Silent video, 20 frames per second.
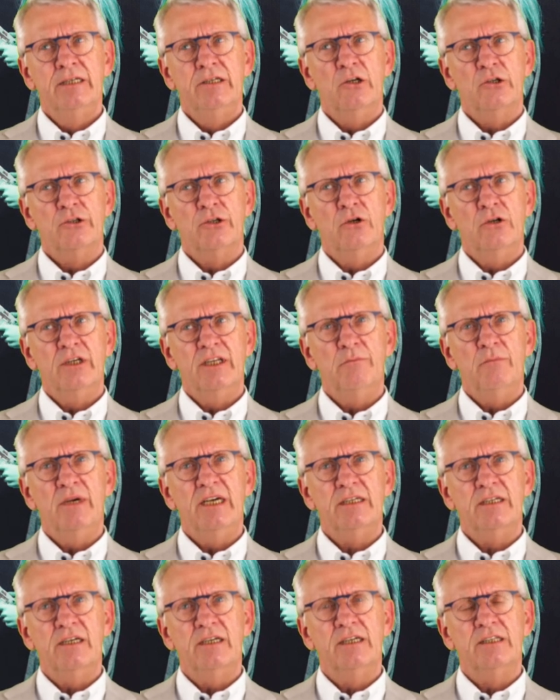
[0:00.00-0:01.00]
not only
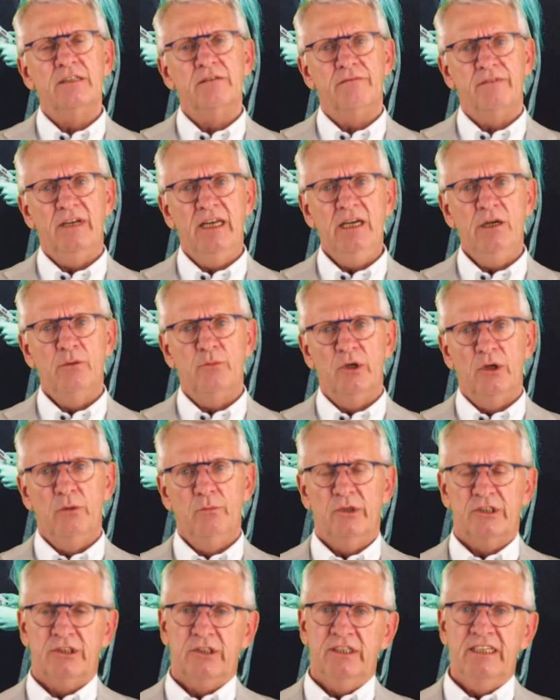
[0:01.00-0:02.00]
making it available,
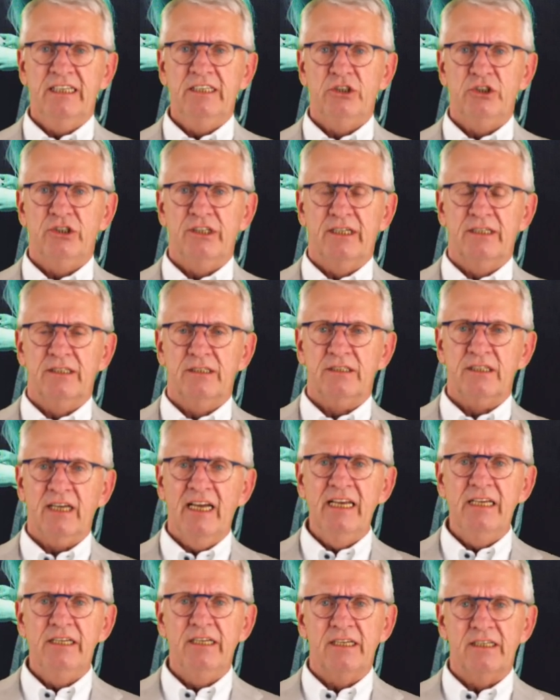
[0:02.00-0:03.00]
but teaching,
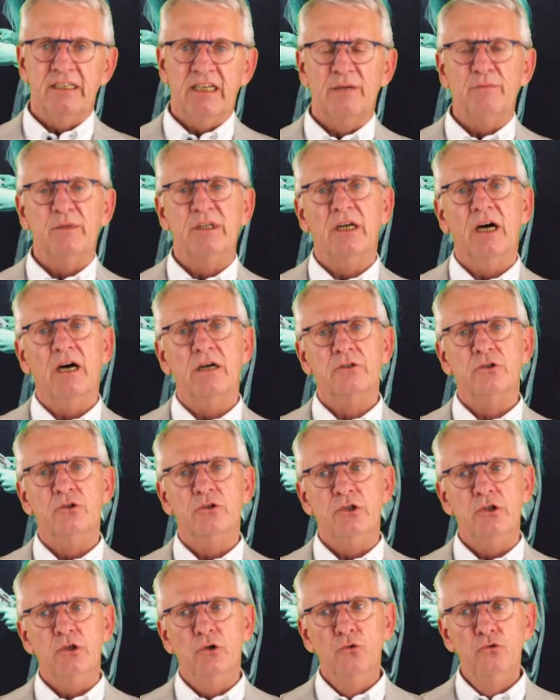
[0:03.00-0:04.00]
training them in how to
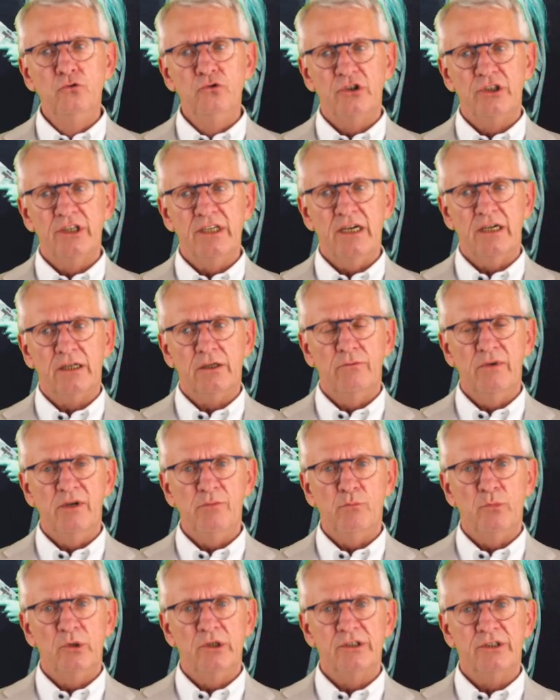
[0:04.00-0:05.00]
use the
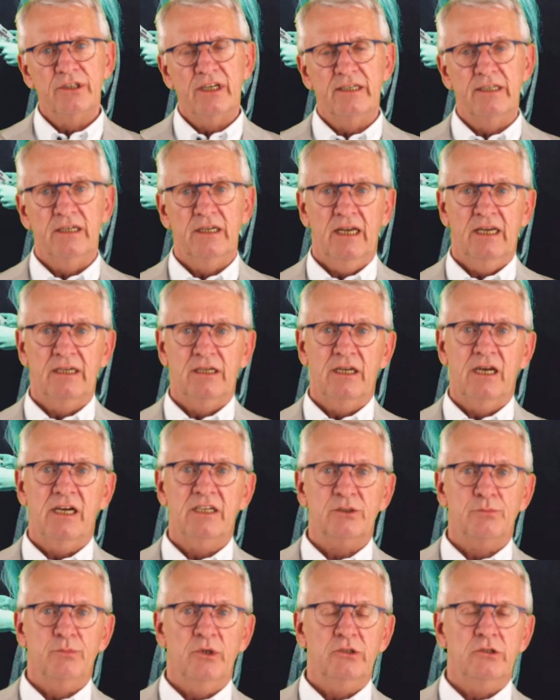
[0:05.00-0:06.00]
equipment. And
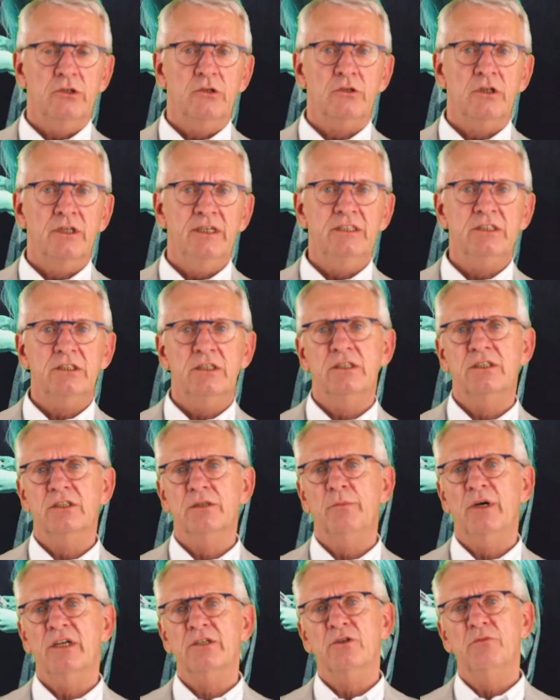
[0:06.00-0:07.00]
last but not least,
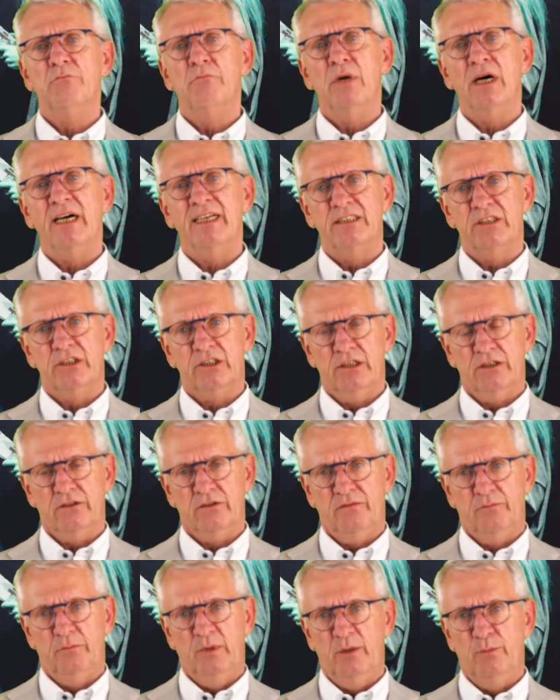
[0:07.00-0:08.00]
it's about the mindset
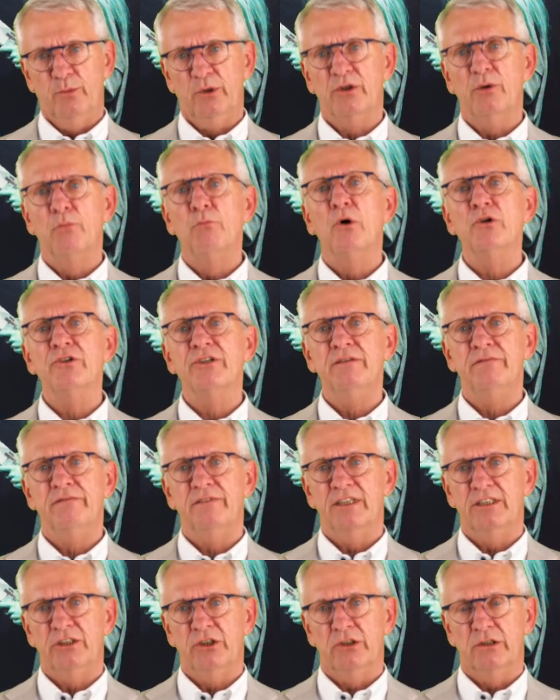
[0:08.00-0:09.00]
of people, the
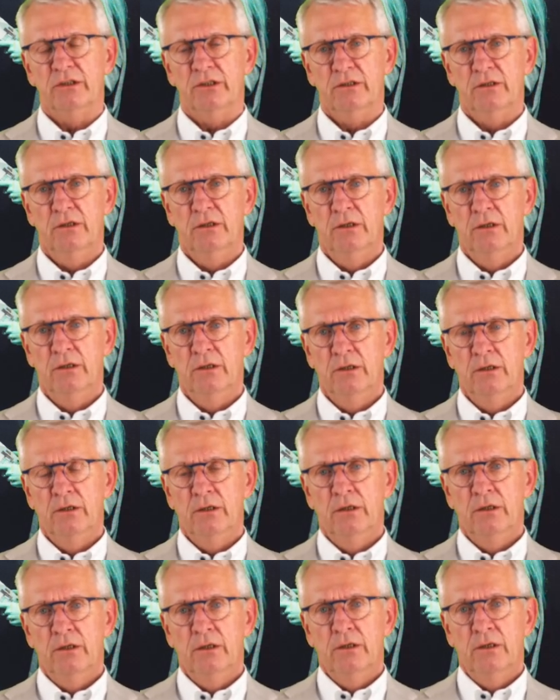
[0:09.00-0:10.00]
motivation.
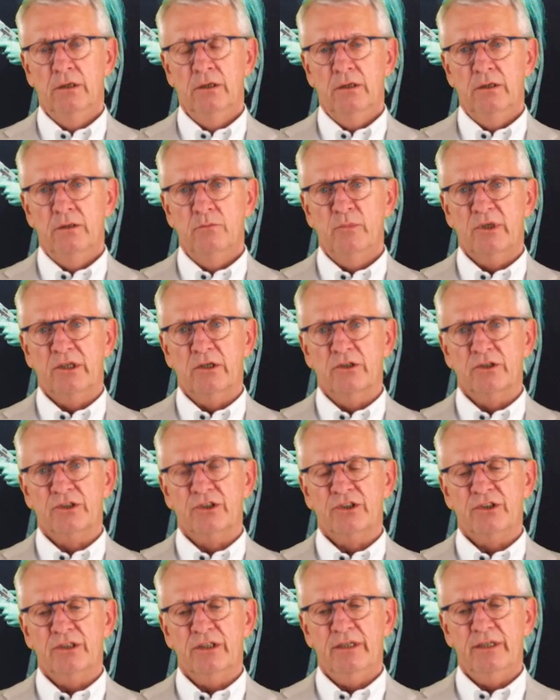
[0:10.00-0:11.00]

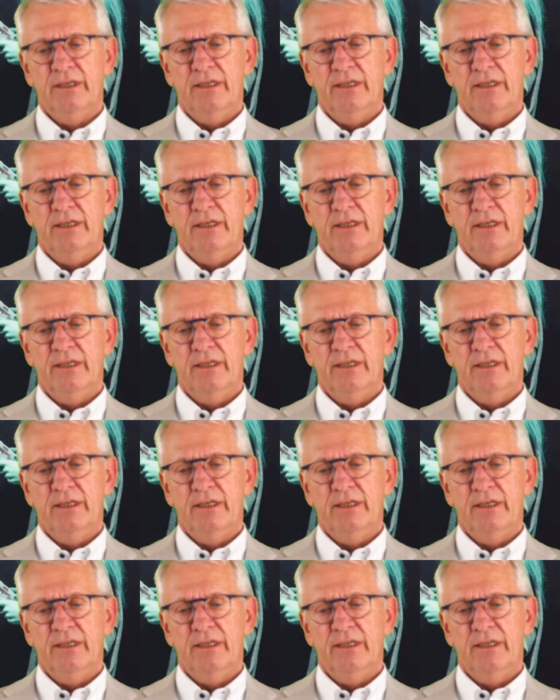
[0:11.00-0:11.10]
Because